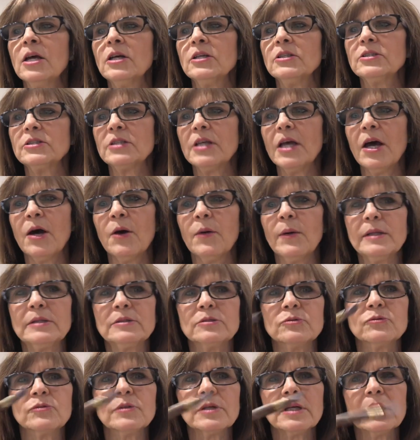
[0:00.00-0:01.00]
So
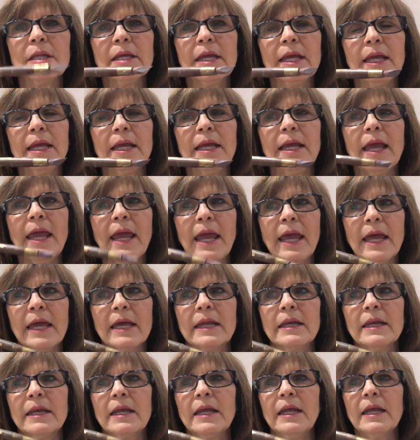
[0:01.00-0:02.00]
it's really
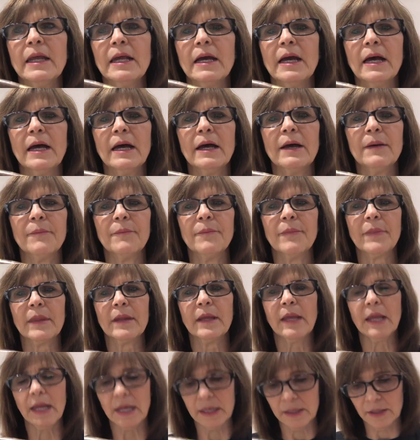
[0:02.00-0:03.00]
handy, um,
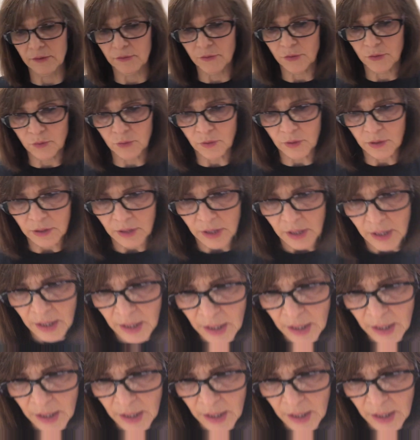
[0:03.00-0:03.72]
handy tool.